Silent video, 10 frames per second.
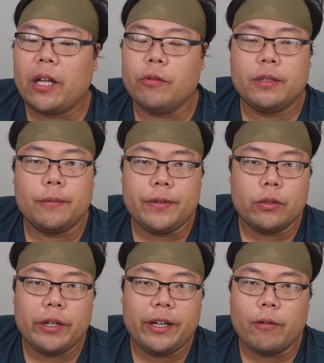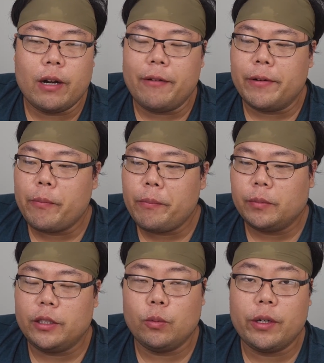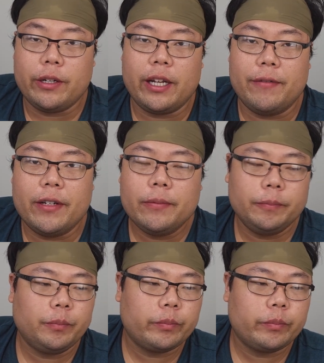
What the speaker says: doing some field training or whatever, and this is what you're given.